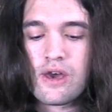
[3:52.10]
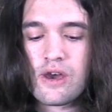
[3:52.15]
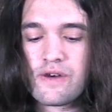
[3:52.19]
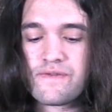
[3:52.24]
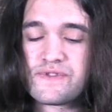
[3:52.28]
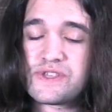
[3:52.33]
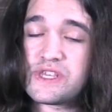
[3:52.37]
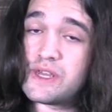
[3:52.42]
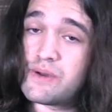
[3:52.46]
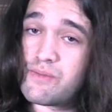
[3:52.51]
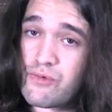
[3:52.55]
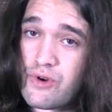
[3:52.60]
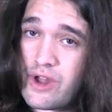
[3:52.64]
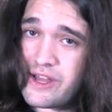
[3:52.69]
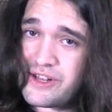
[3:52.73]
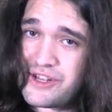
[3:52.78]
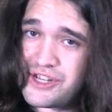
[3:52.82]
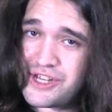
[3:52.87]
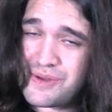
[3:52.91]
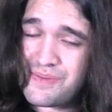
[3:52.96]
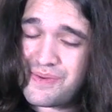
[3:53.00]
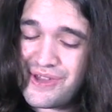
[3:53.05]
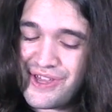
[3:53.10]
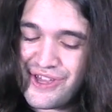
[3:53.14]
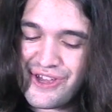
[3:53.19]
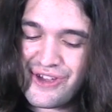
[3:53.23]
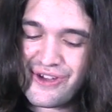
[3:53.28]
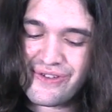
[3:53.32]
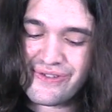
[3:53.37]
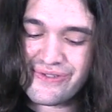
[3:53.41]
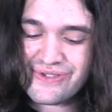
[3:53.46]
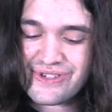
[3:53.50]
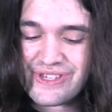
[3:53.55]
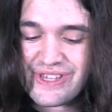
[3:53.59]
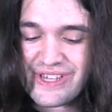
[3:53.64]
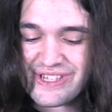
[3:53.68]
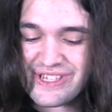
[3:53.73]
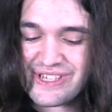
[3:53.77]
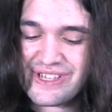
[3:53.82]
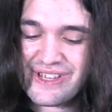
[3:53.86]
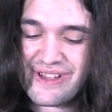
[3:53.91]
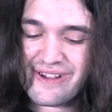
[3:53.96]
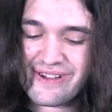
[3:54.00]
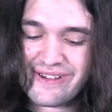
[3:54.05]
of Team Red G P Us?"
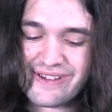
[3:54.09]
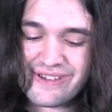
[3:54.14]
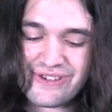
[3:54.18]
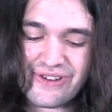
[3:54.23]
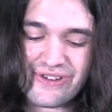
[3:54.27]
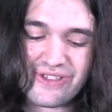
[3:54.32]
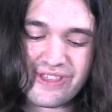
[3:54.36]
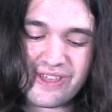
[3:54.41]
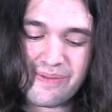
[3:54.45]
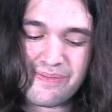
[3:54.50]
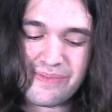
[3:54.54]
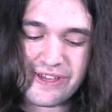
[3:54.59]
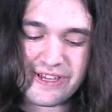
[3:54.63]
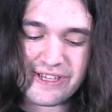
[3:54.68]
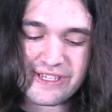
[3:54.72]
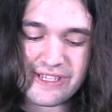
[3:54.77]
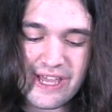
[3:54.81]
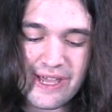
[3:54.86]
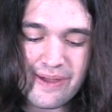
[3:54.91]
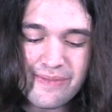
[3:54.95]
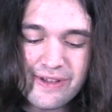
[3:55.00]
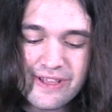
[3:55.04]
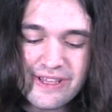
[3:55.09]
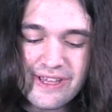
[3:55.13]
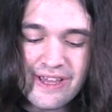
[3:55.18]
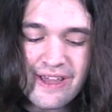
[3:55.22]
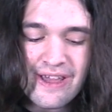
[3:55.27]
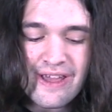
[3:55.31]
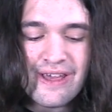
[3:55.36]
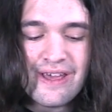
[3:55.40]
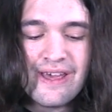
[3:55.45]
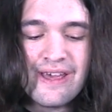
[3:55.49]
That's uh, certainly a big statement.